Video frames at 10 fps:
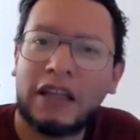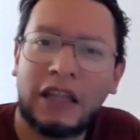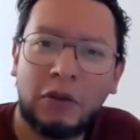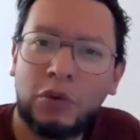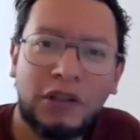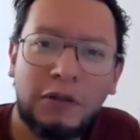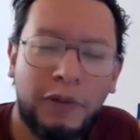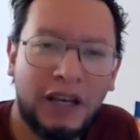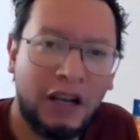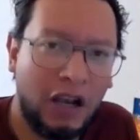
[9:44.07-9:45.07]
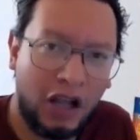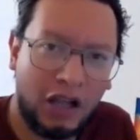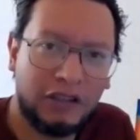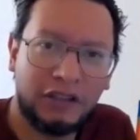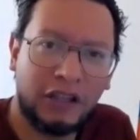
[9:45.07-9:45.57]
It will depend a
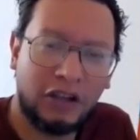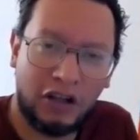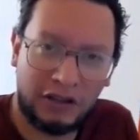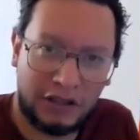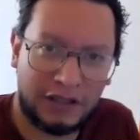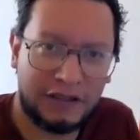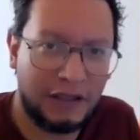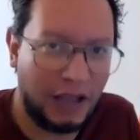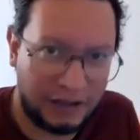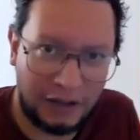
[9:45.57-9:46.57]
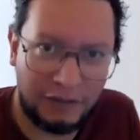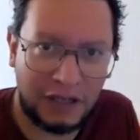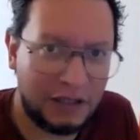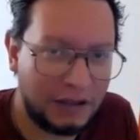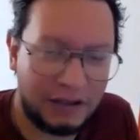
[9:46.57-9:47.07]
lot on the context, the
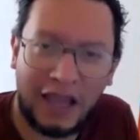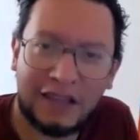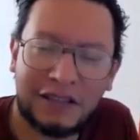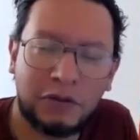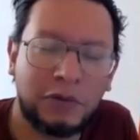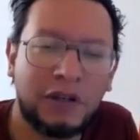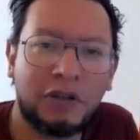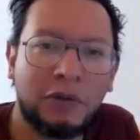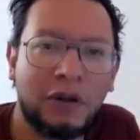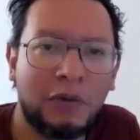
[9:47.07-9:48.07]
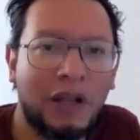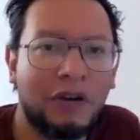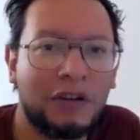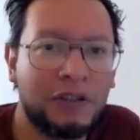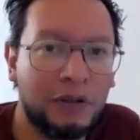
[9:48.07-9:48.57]
activity, the task that we're doing with
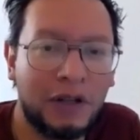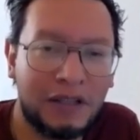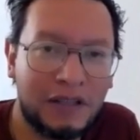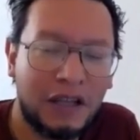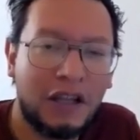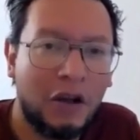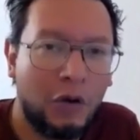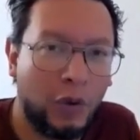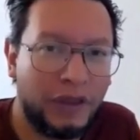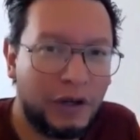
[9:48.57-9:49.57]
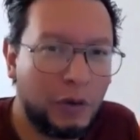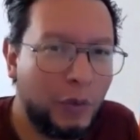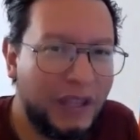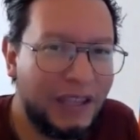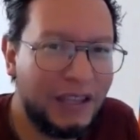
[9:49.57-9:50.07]
our students, whether
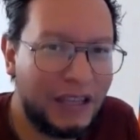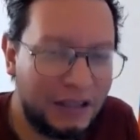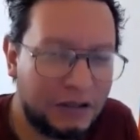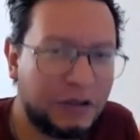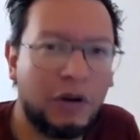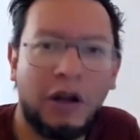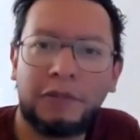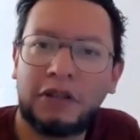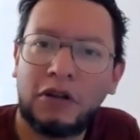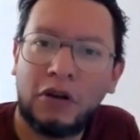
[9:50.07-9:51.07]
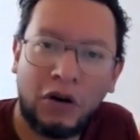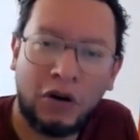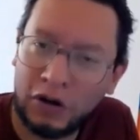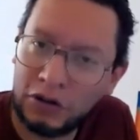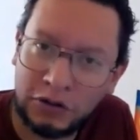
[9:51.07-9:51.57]
we interrupt
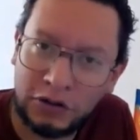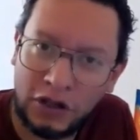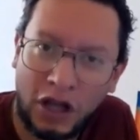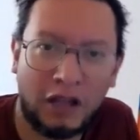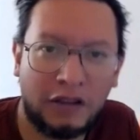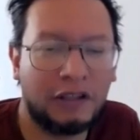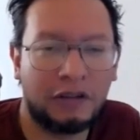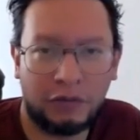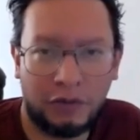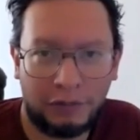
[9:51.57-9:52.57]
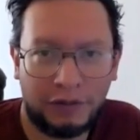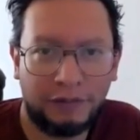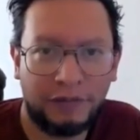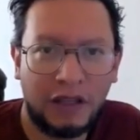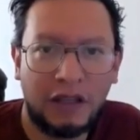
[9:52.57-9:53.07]
or do not interrupt.